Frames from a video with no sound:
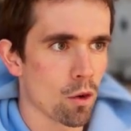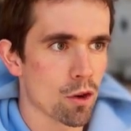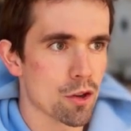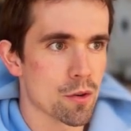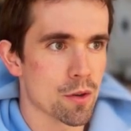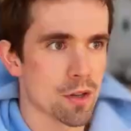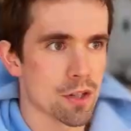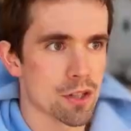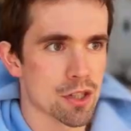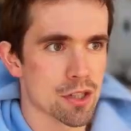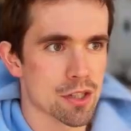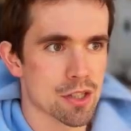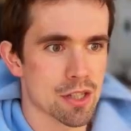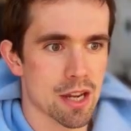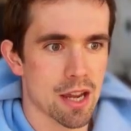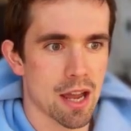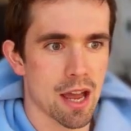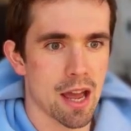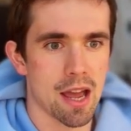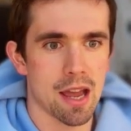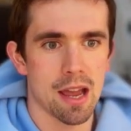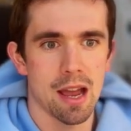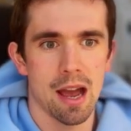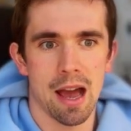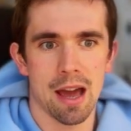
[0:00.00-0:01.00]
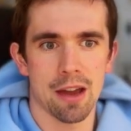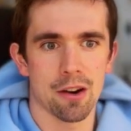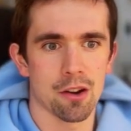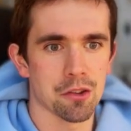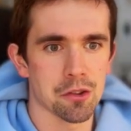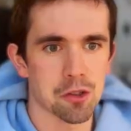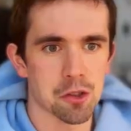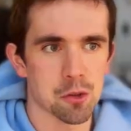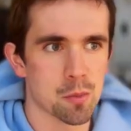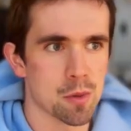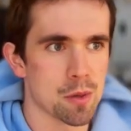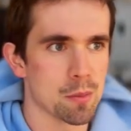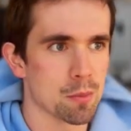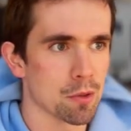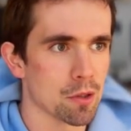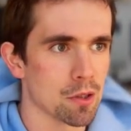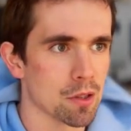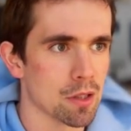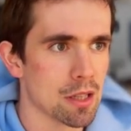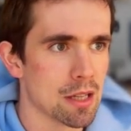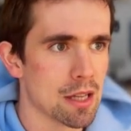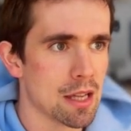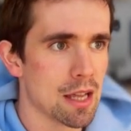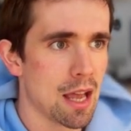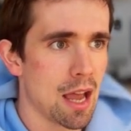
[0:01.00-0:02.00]
you can just say, hey, add all these
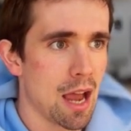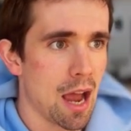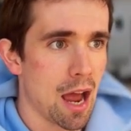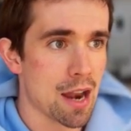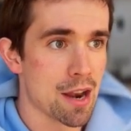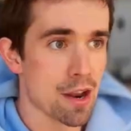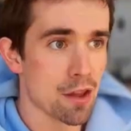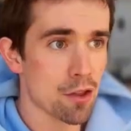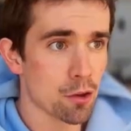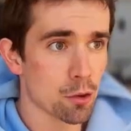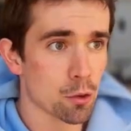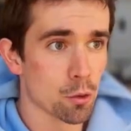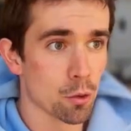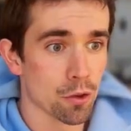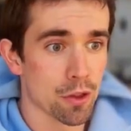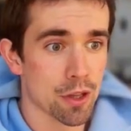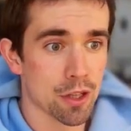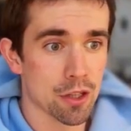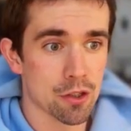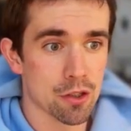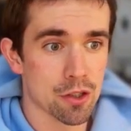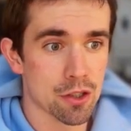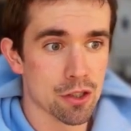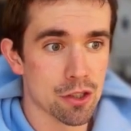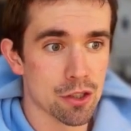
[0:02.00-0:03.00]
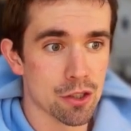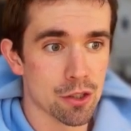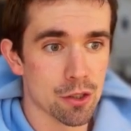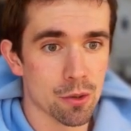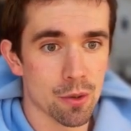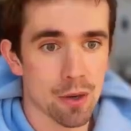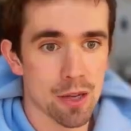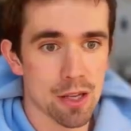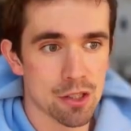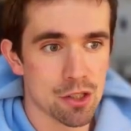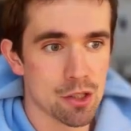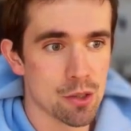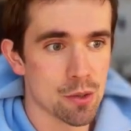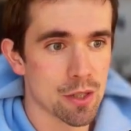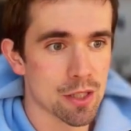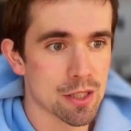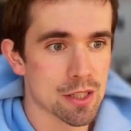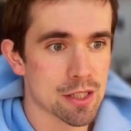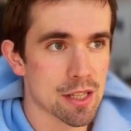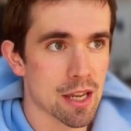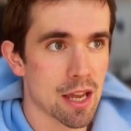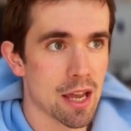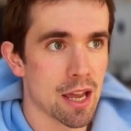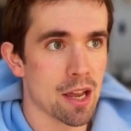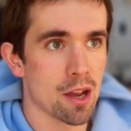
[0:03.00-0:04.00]
people. Another cool thing you can do is you can
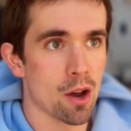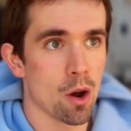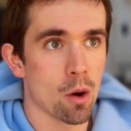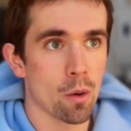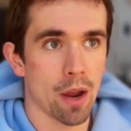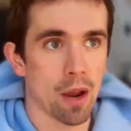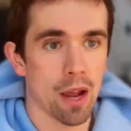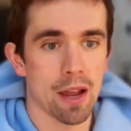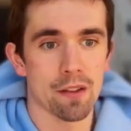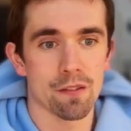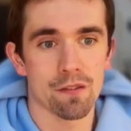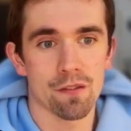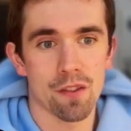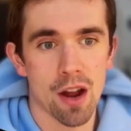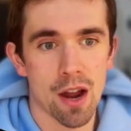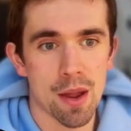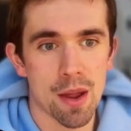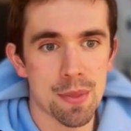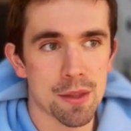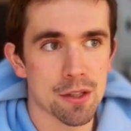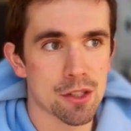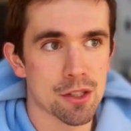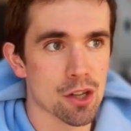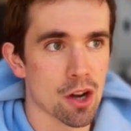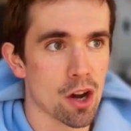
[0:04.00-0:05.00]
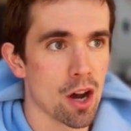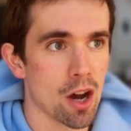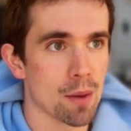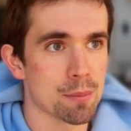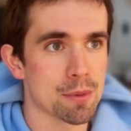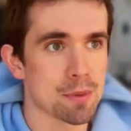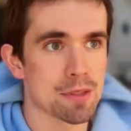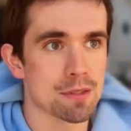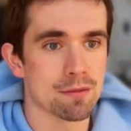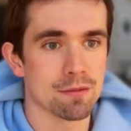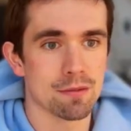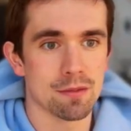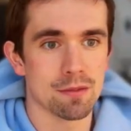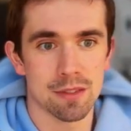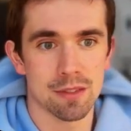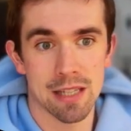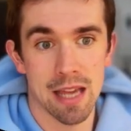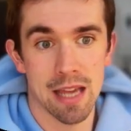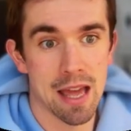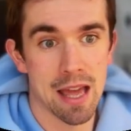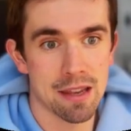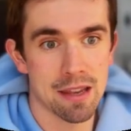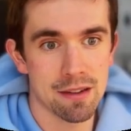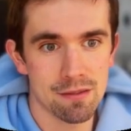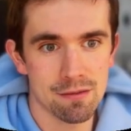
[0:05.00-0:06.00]
say, okay, find the top
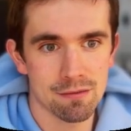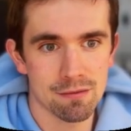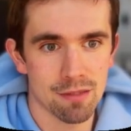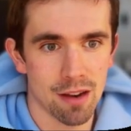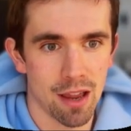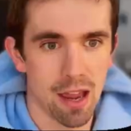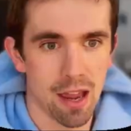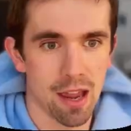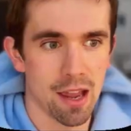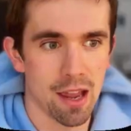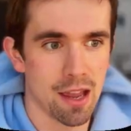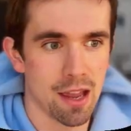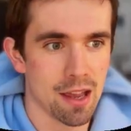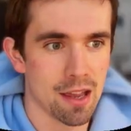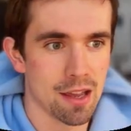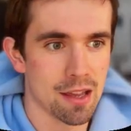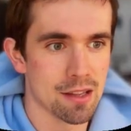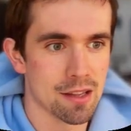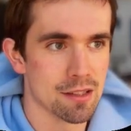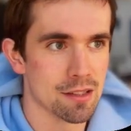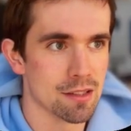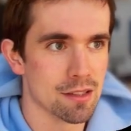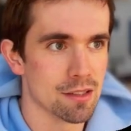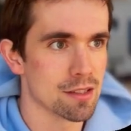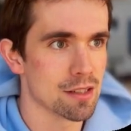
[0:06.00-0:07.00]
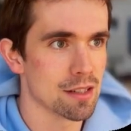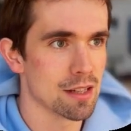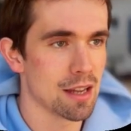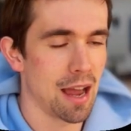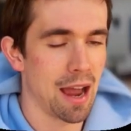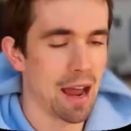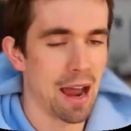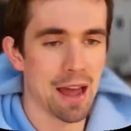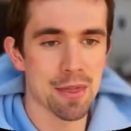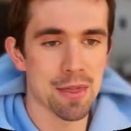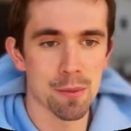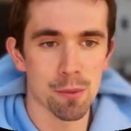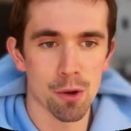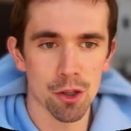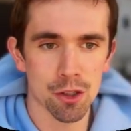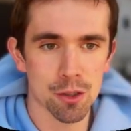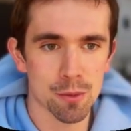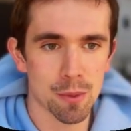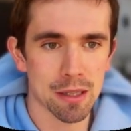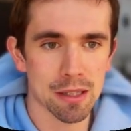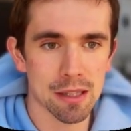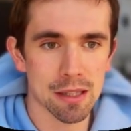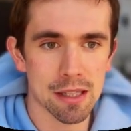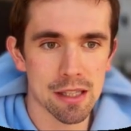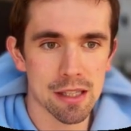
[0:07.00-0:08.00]
10 and add them all to
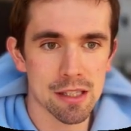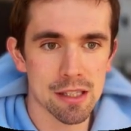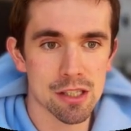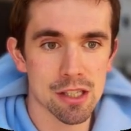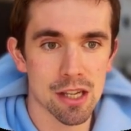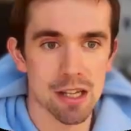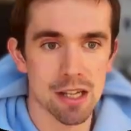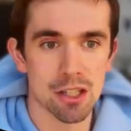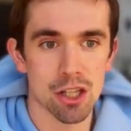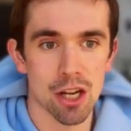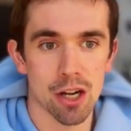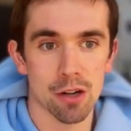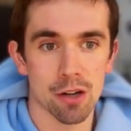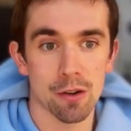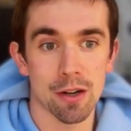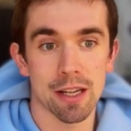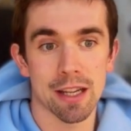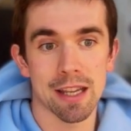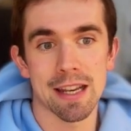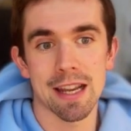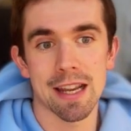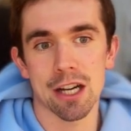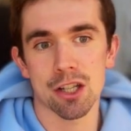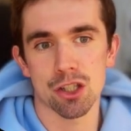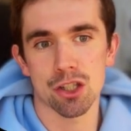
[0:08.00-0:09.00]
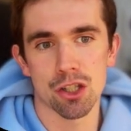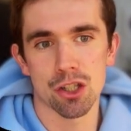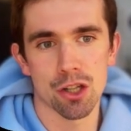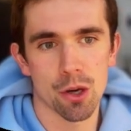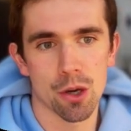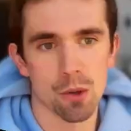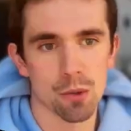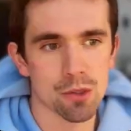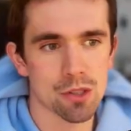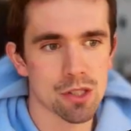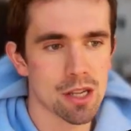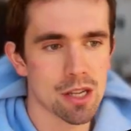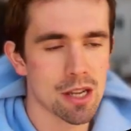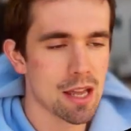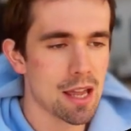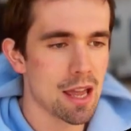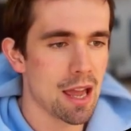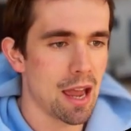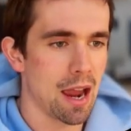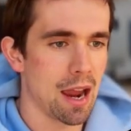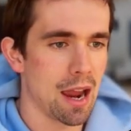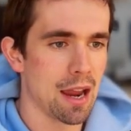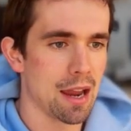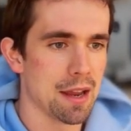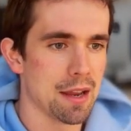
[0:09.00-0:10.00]
my leads and generate connection notes.
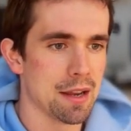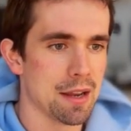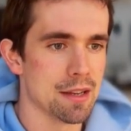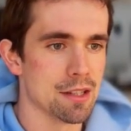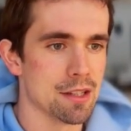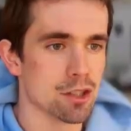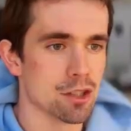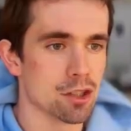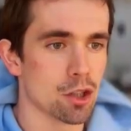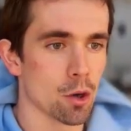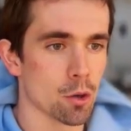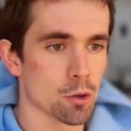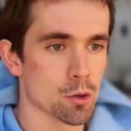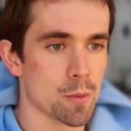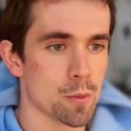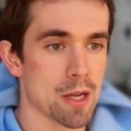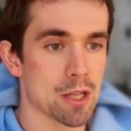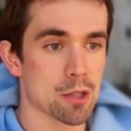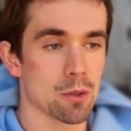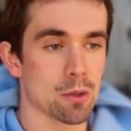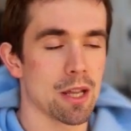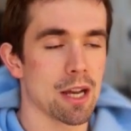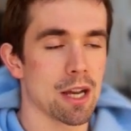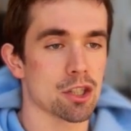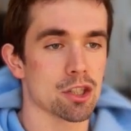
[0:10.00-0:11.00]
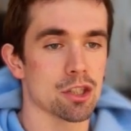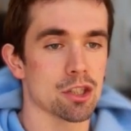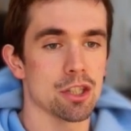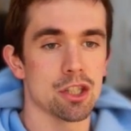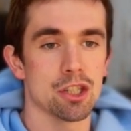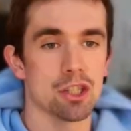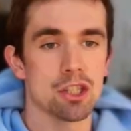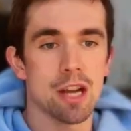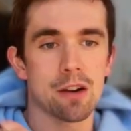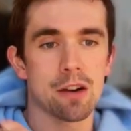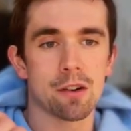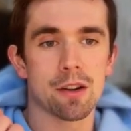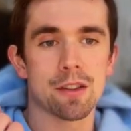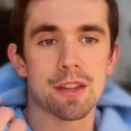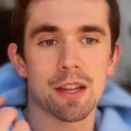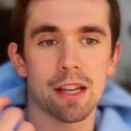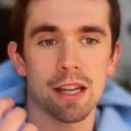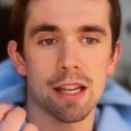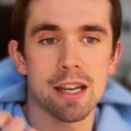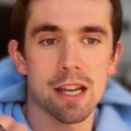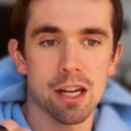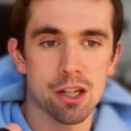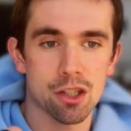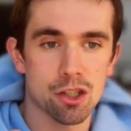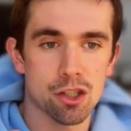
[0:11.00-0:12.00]
And Ghostbase will actually generate the
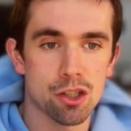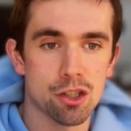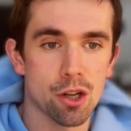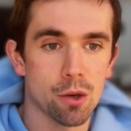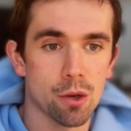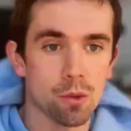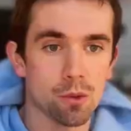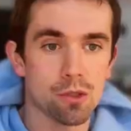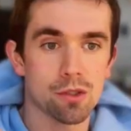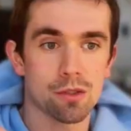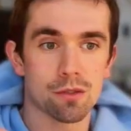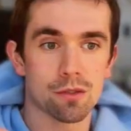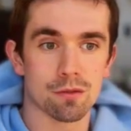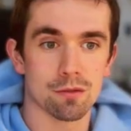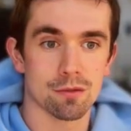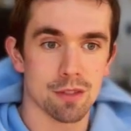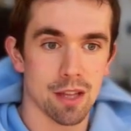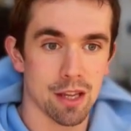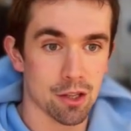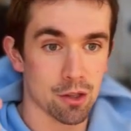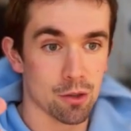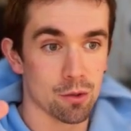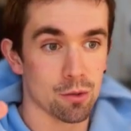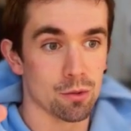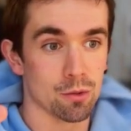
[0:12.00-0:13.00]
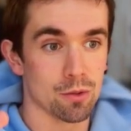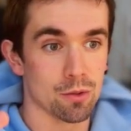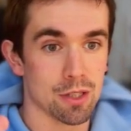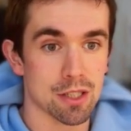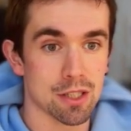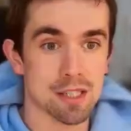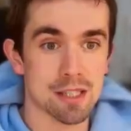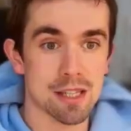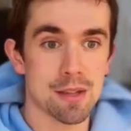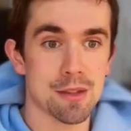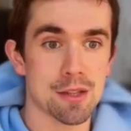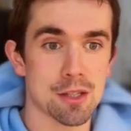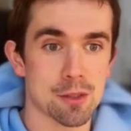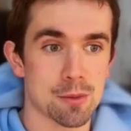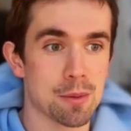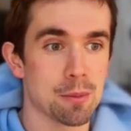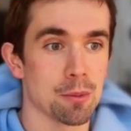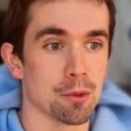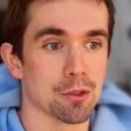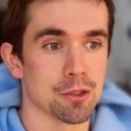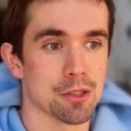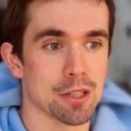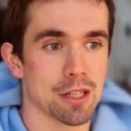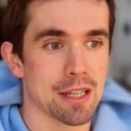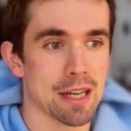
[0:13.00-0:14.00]
connection notes that you need to send these
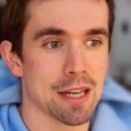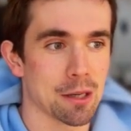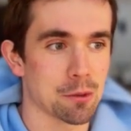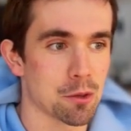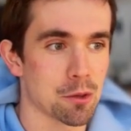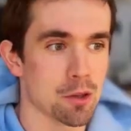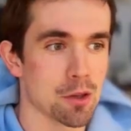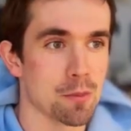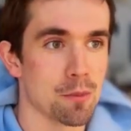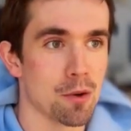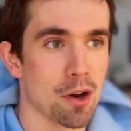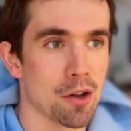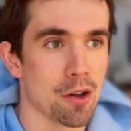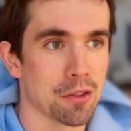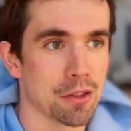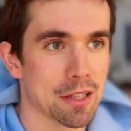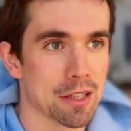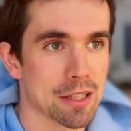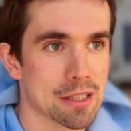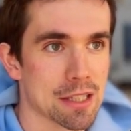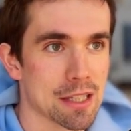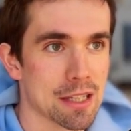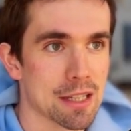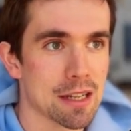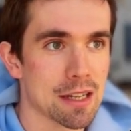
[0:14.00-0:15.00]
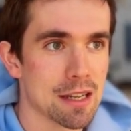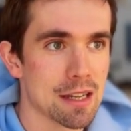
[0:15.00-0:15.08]
people to connect with them on LinkedIn.